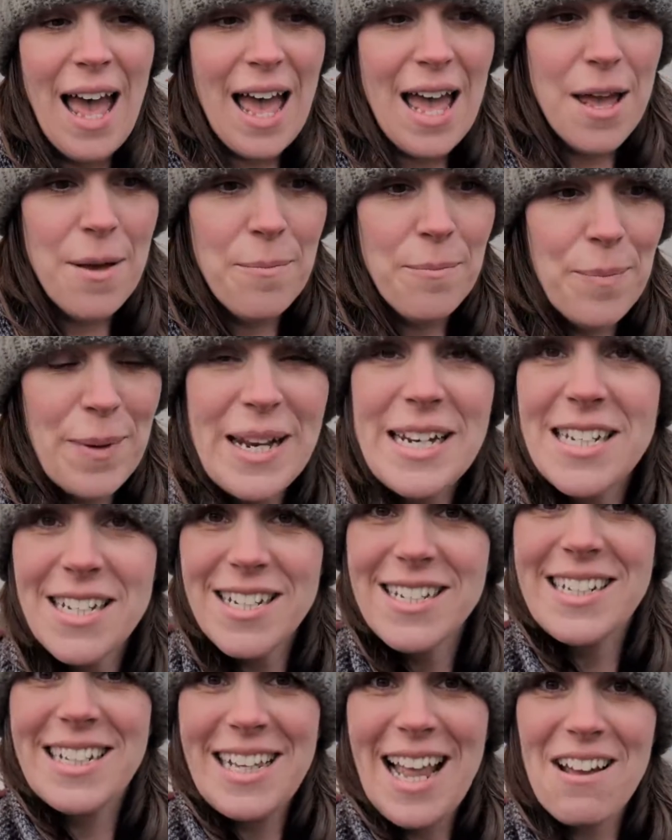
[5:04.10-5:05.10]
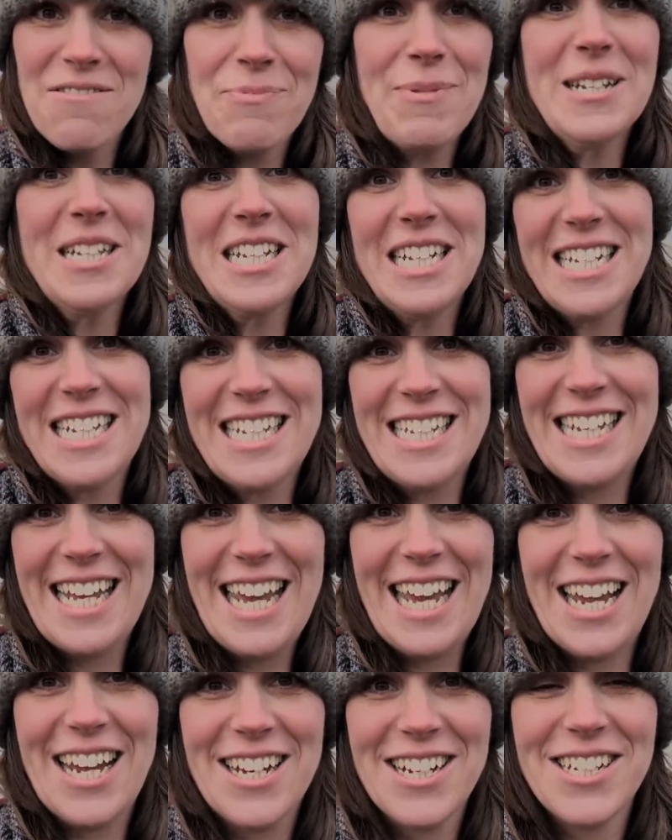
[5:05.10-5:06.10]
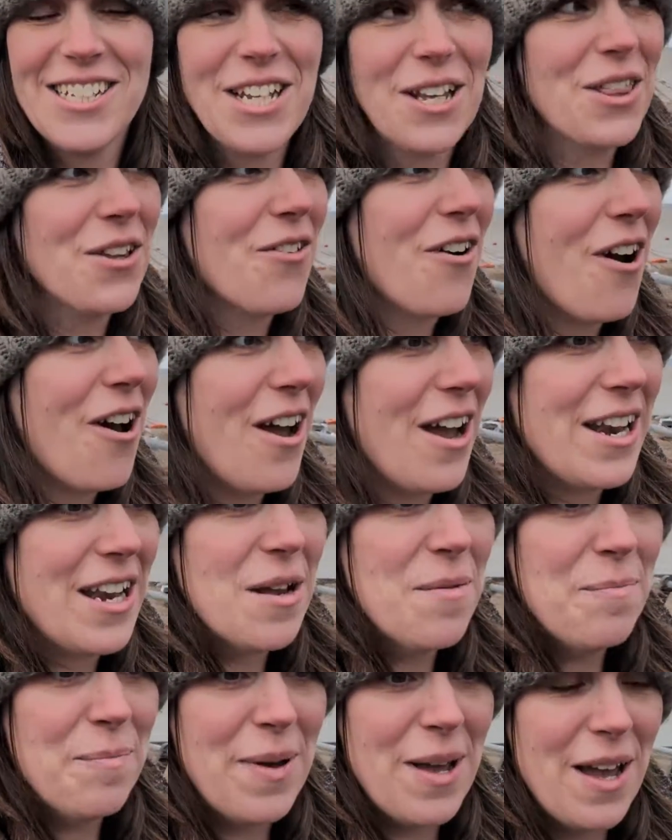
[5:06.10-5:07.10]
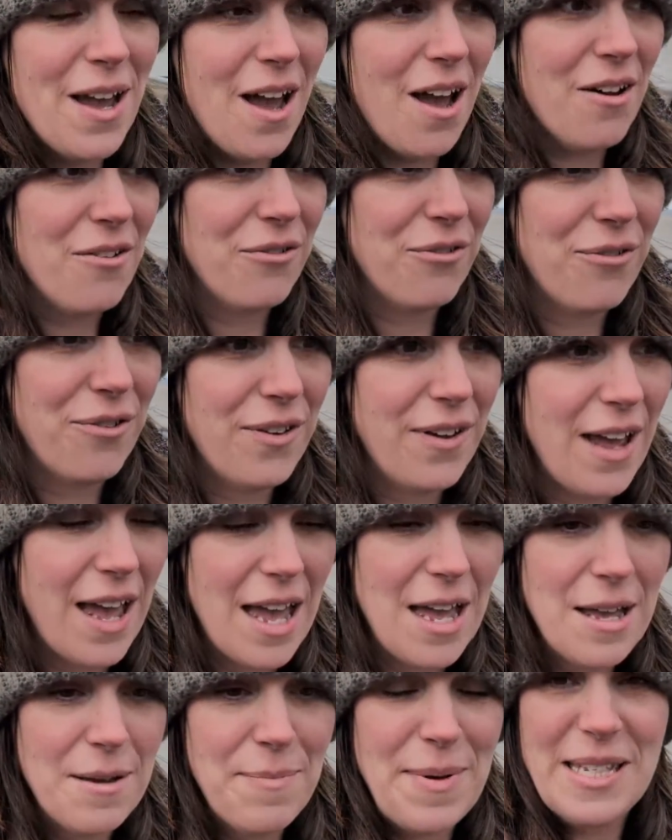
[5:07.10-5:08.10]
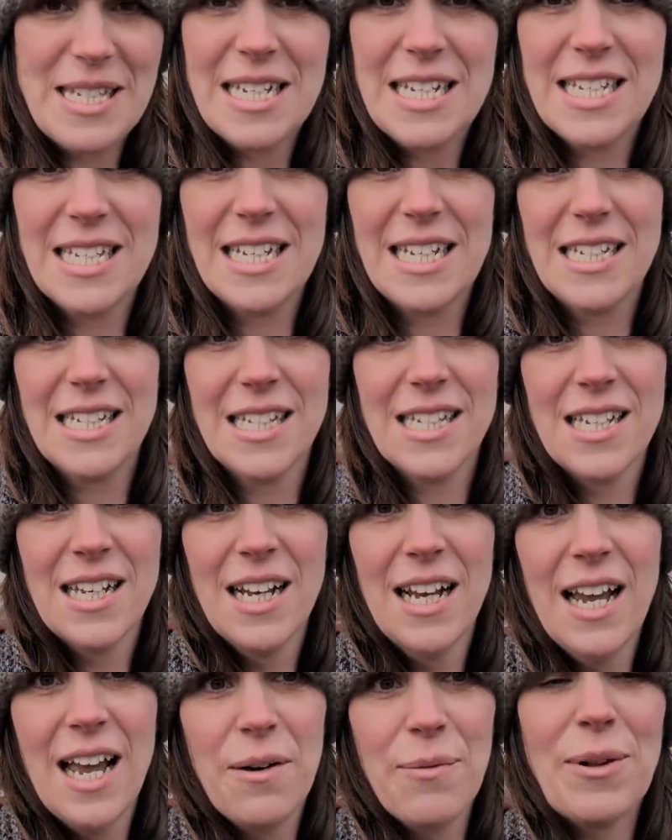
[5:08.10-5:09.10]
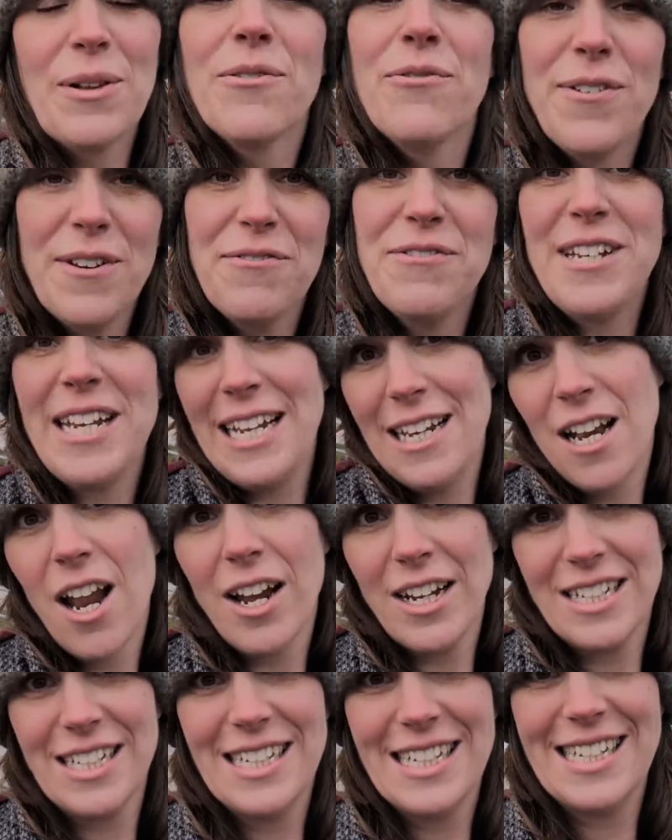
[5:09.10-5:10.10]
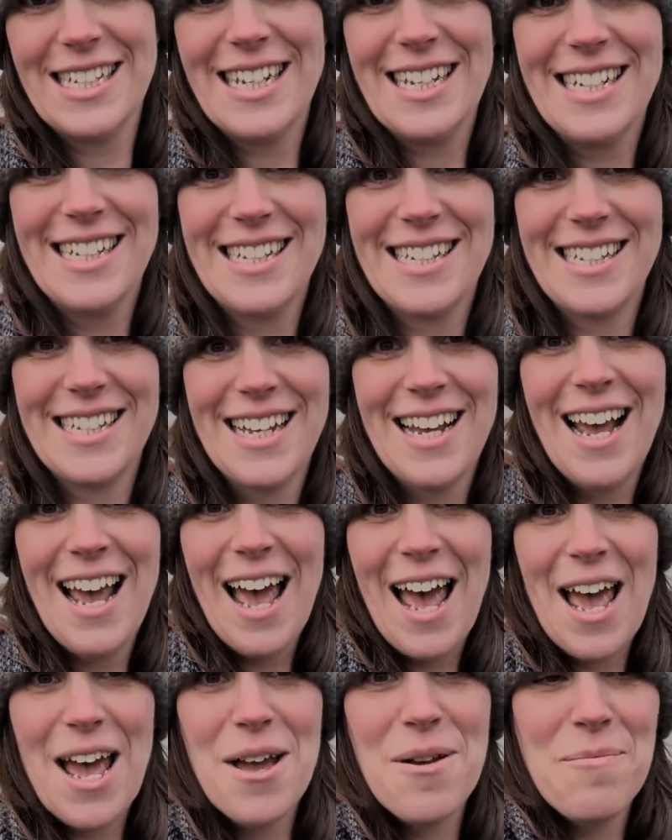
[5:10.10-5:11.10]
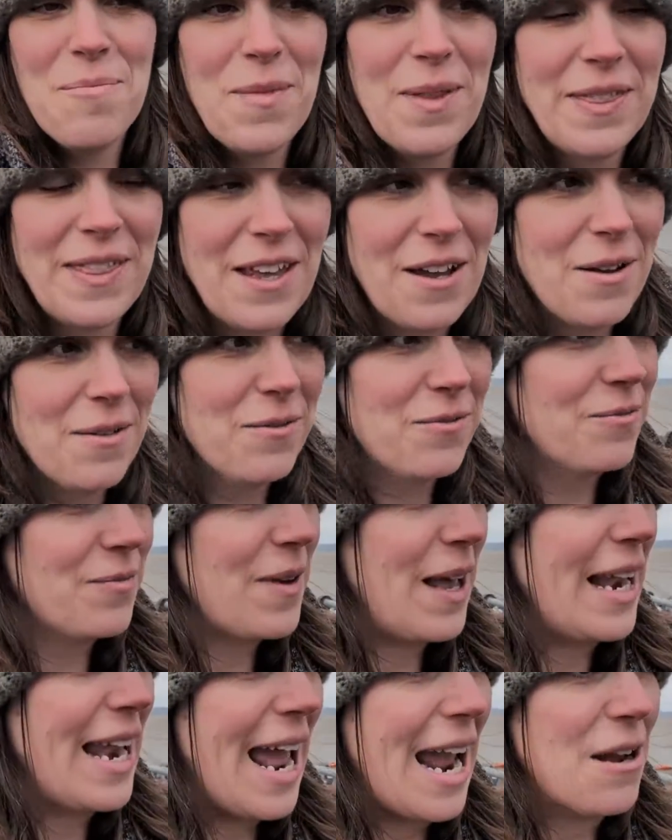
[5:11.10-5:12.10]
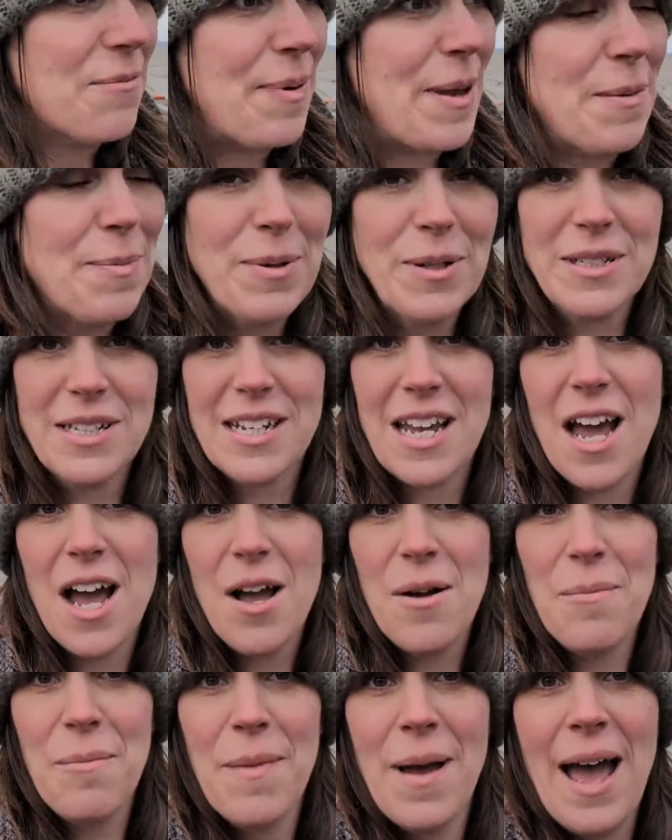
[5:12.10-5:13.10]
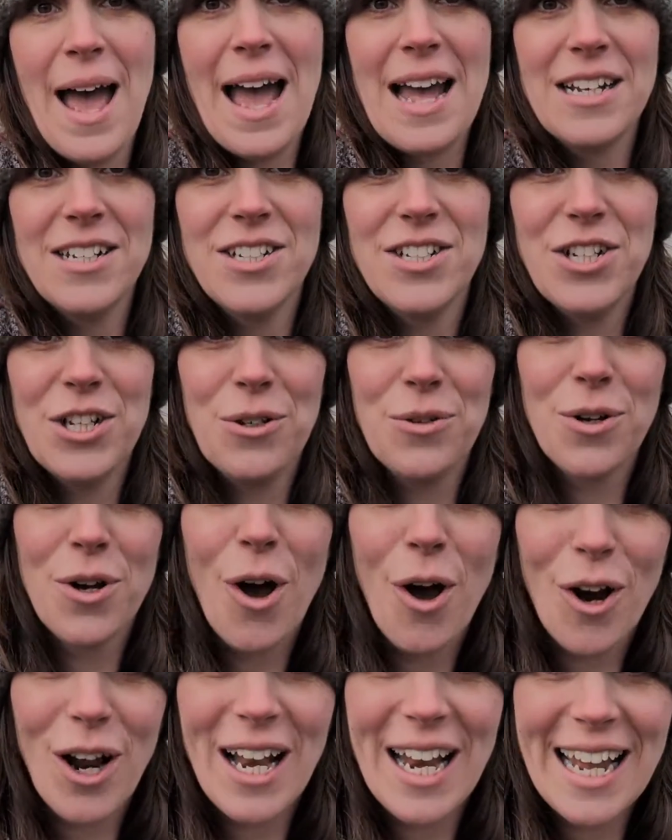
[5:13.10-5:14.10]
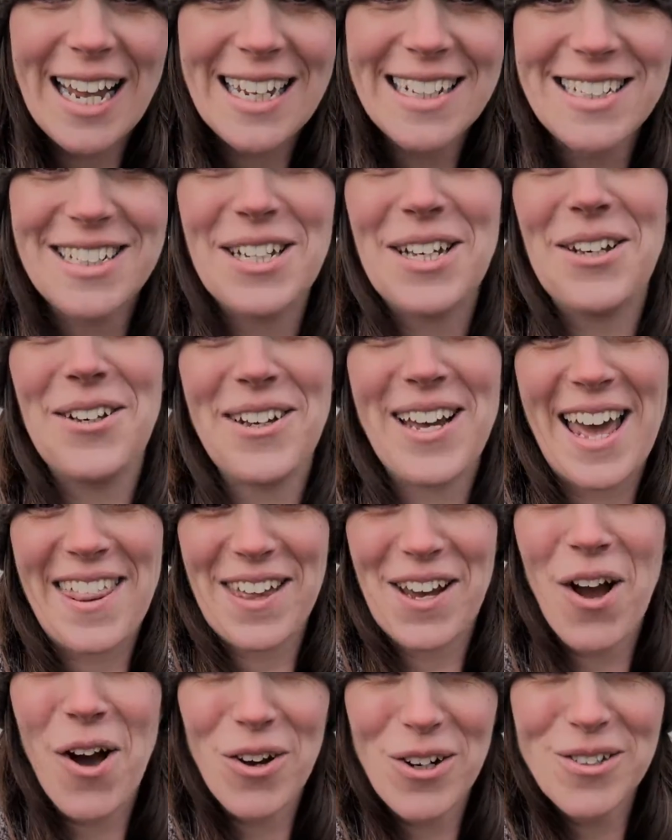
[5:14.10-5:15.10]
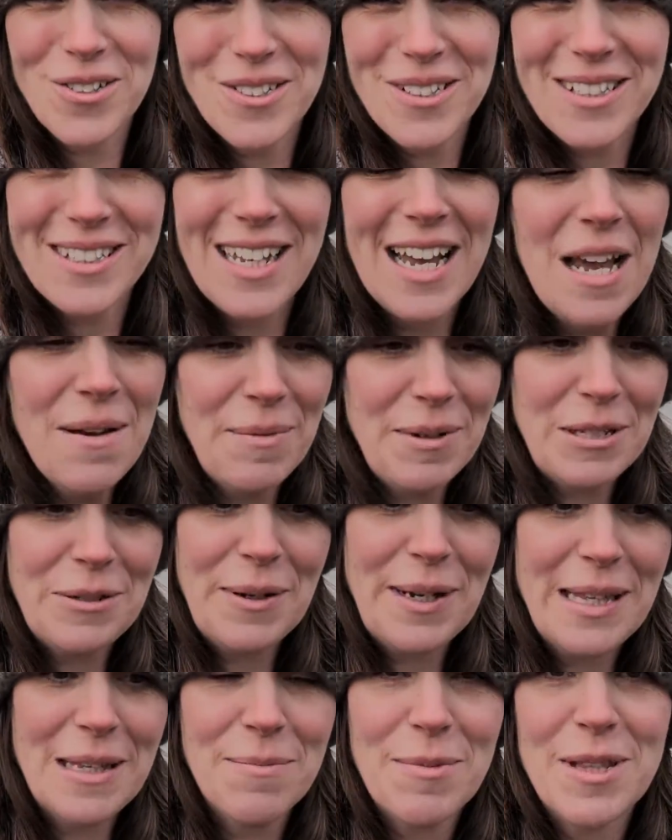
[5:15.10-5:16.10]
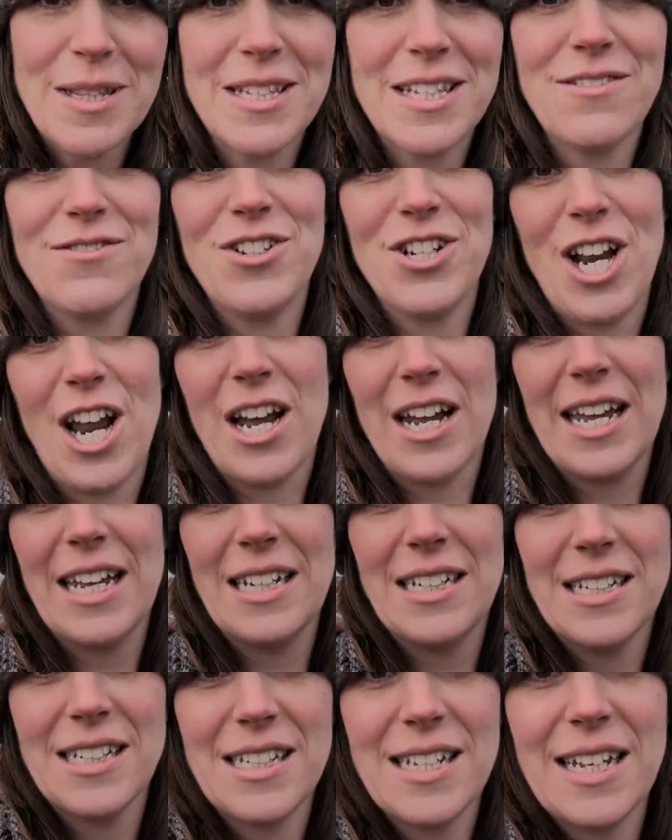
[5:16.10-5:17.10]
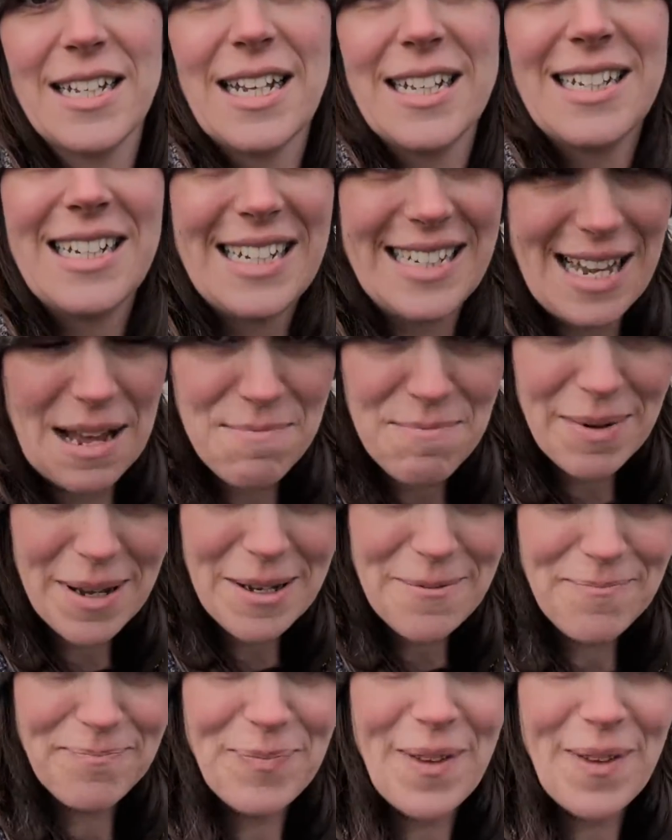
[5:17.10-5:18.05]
but it does still have businesses here. So there are a number of businesses, 50 licenses that allow people to come and do cockling, to gather cockles between the months of July and December.